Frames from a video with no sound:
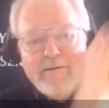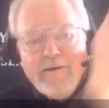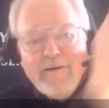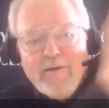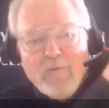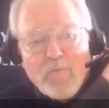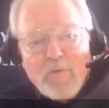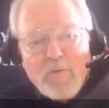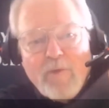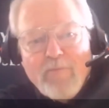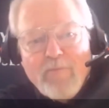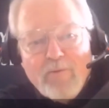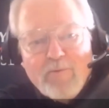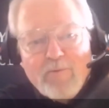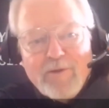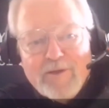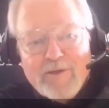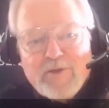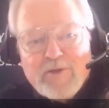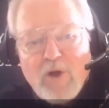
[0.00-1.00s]
rub it
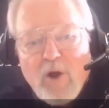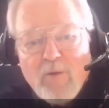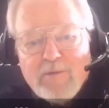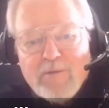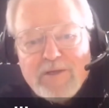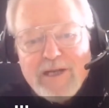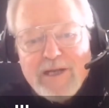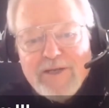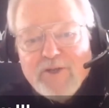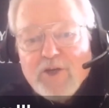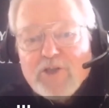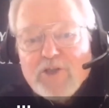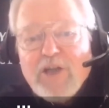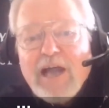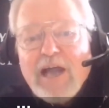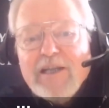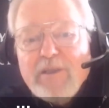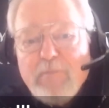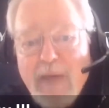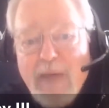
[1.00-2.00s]
with this arm, and say, just
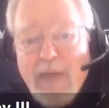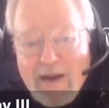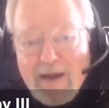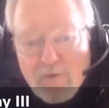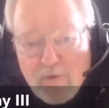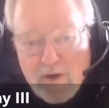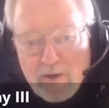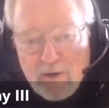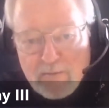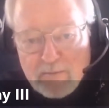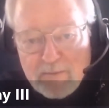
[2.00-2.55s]
like the back rub.